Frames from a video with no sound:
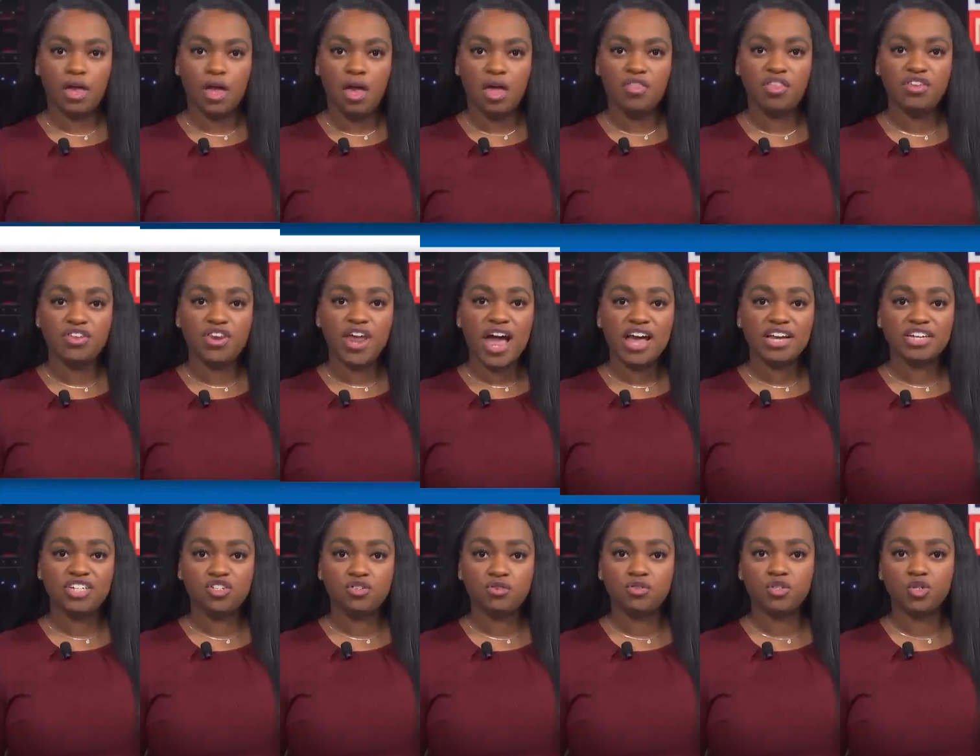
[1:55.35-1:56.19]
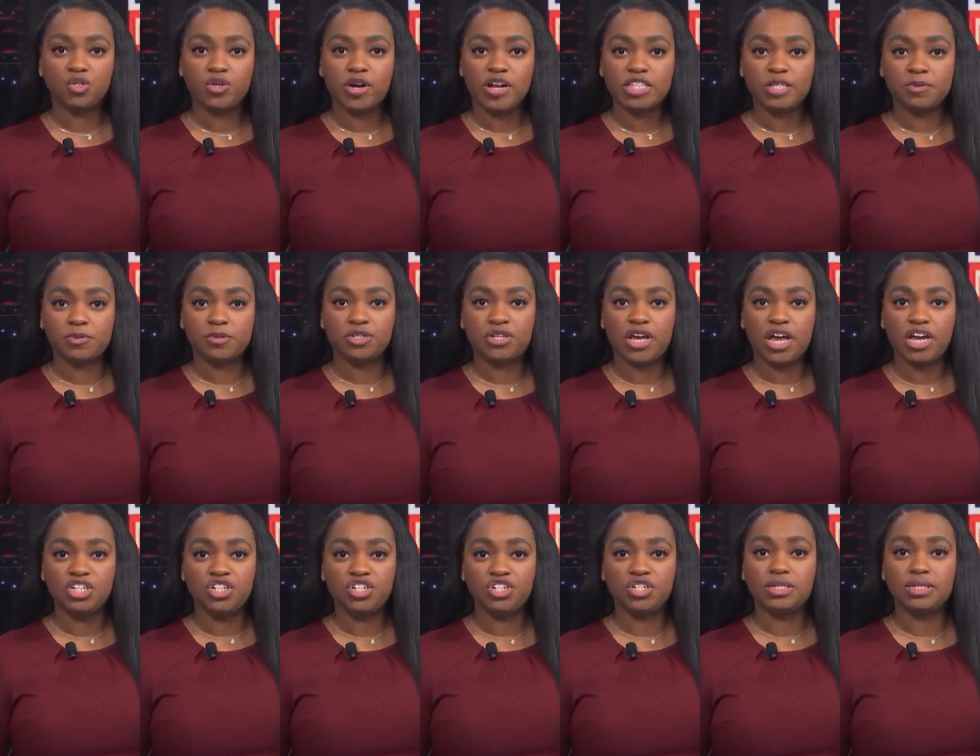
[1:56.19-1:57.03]
The National
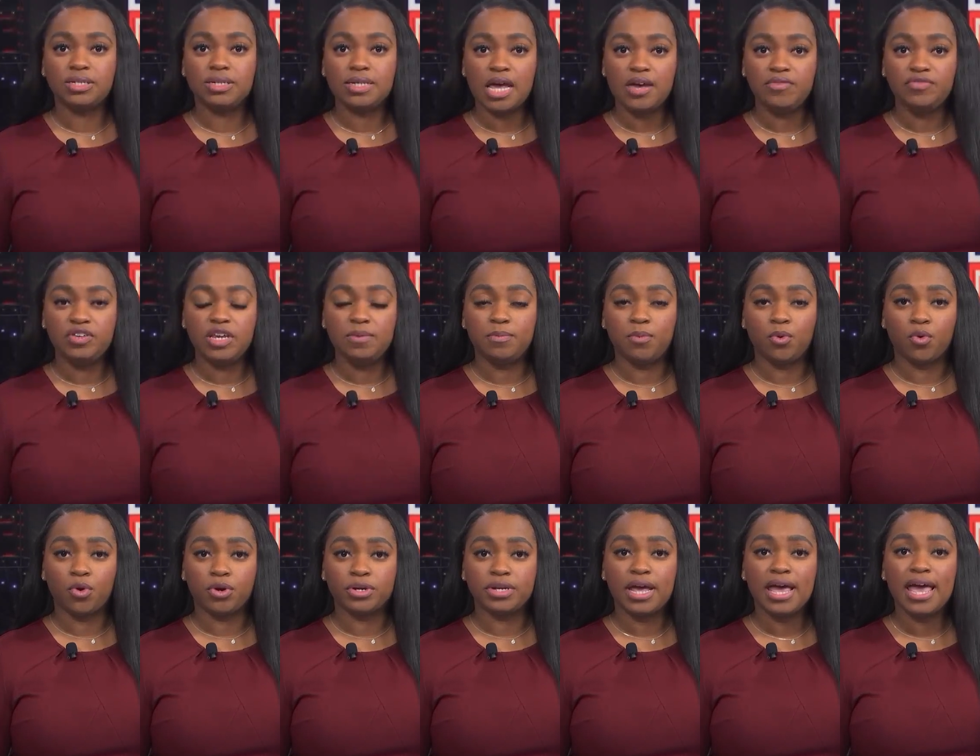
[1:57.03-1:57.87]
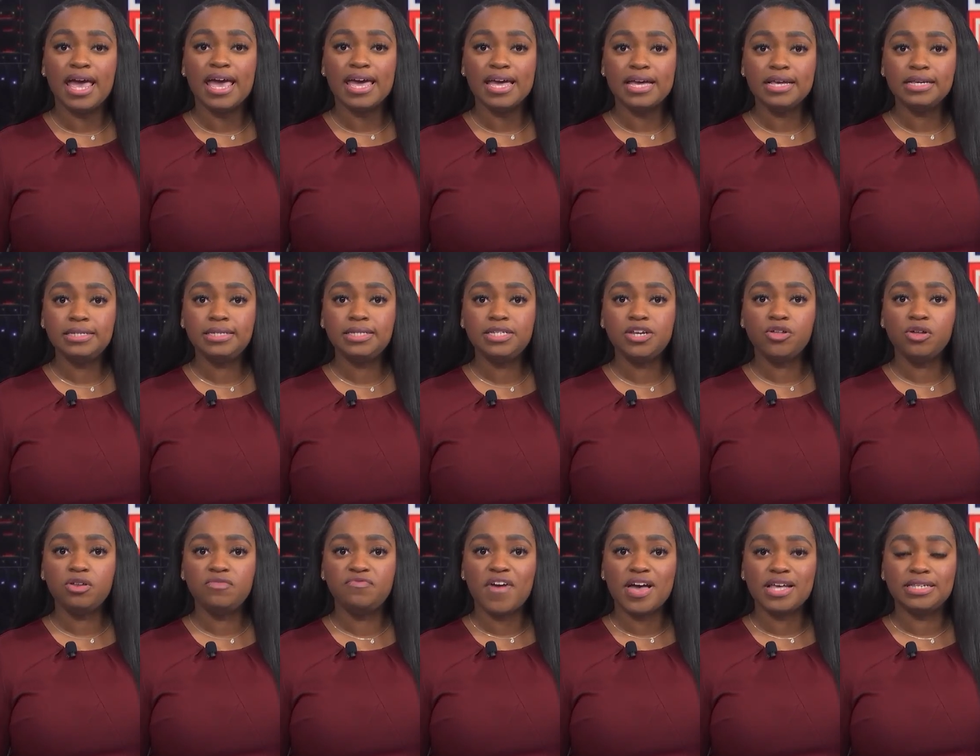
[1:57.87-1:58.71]
Transportation Safety Board is still
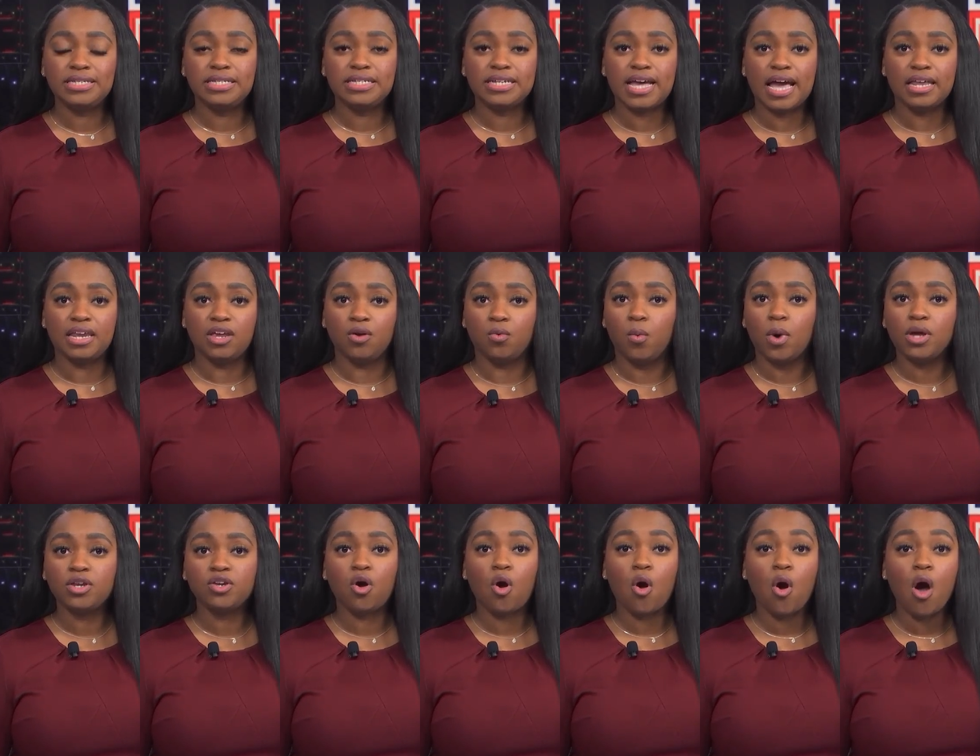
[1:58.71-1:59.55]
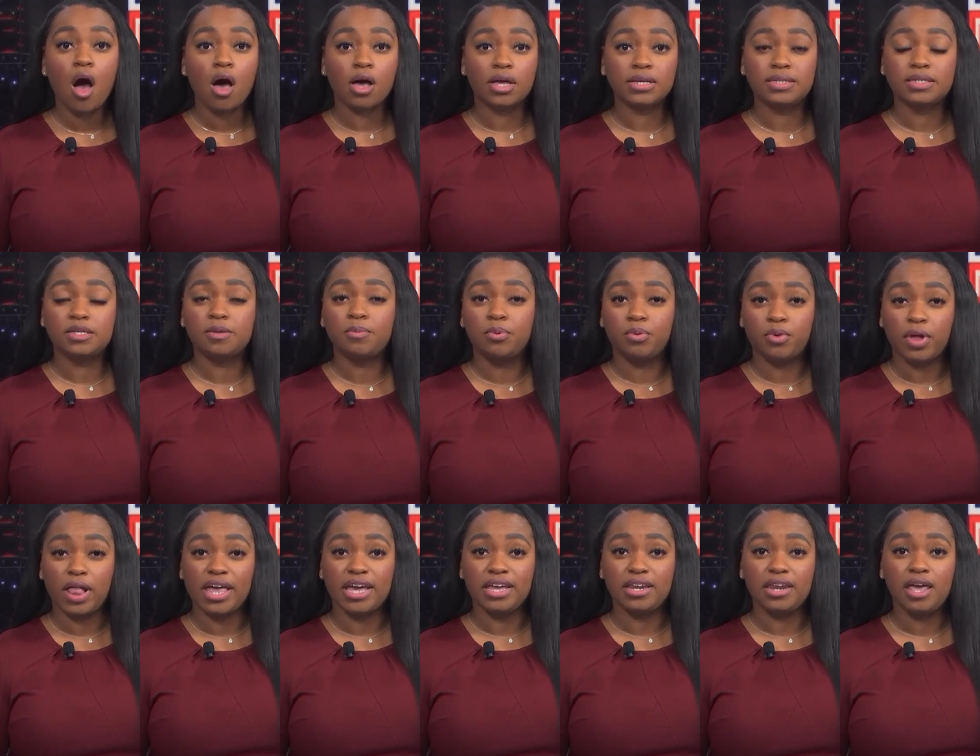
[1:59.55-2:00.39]
investigating what caused the
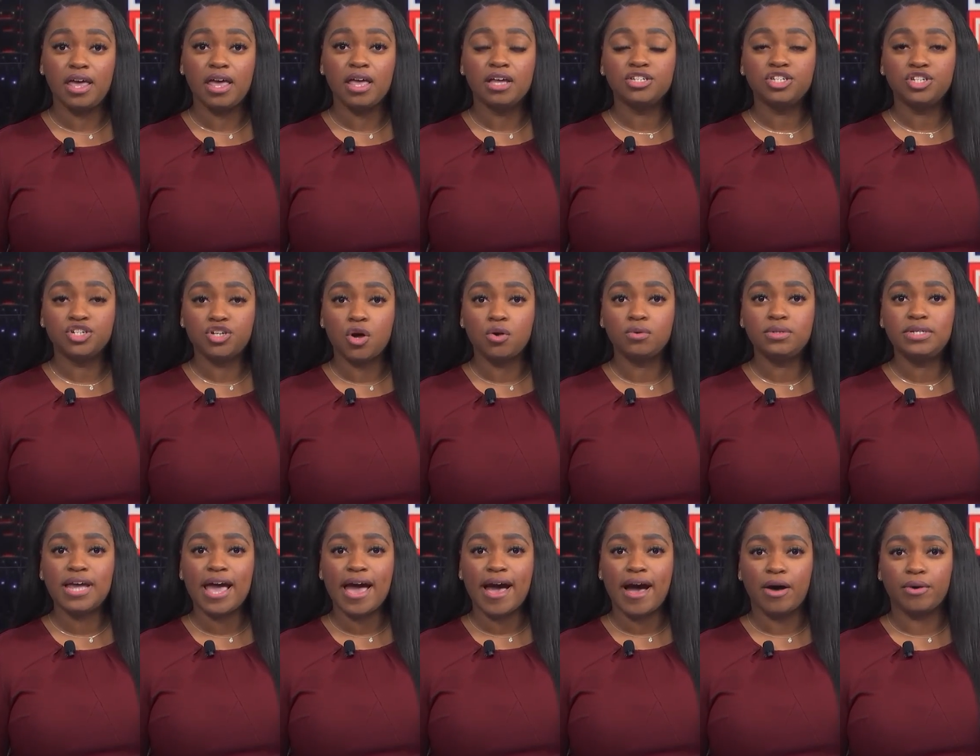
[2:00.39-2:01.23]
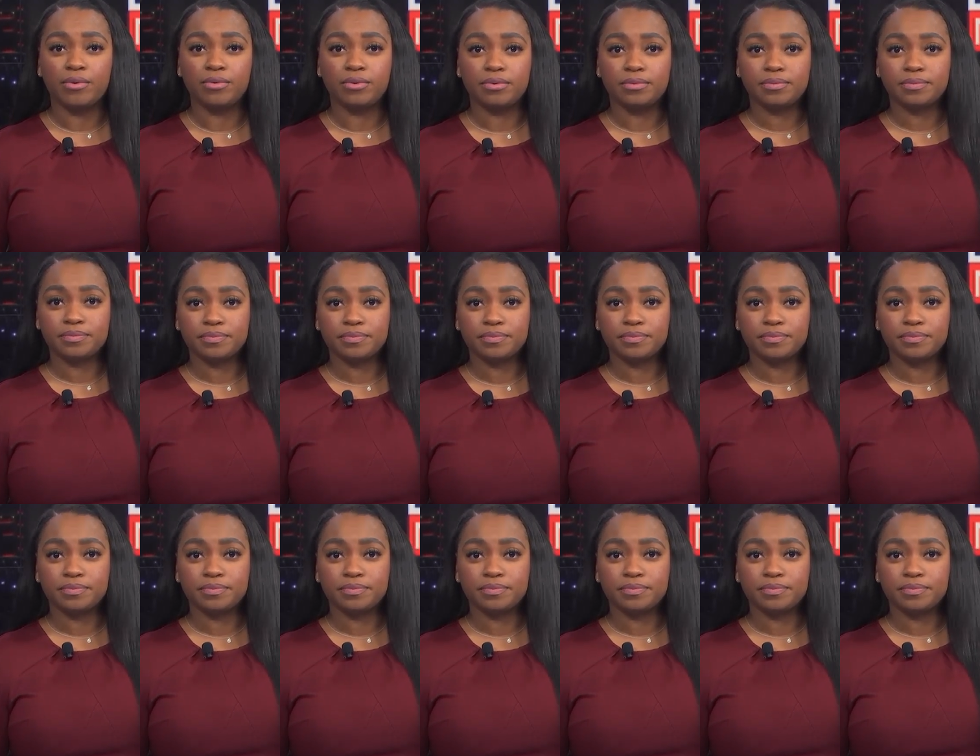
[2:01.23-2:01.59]
plane to go down.